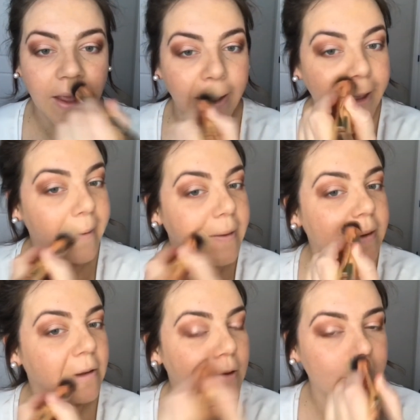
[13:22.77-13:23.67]

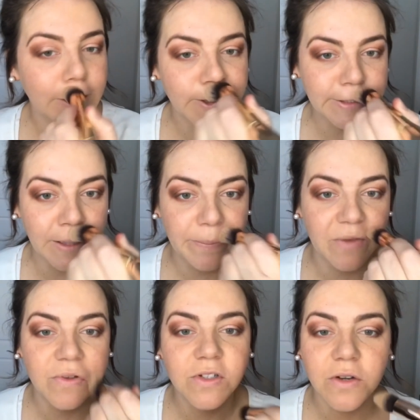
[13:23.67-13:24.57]
And another tip,
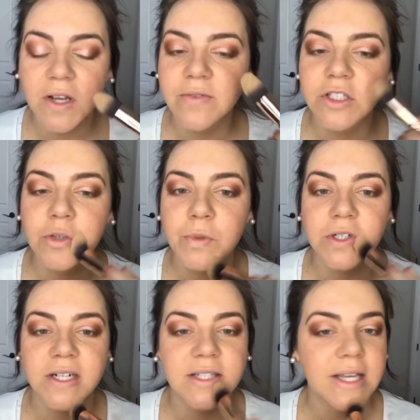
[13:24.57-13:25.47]
if you don't have super
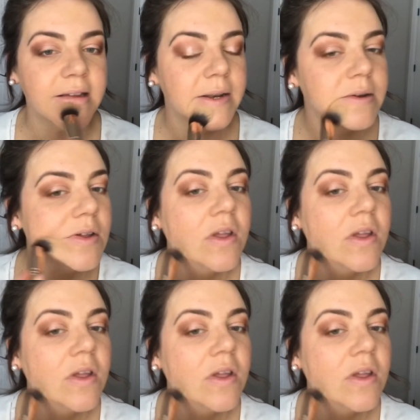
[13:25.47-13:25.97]
dry skin,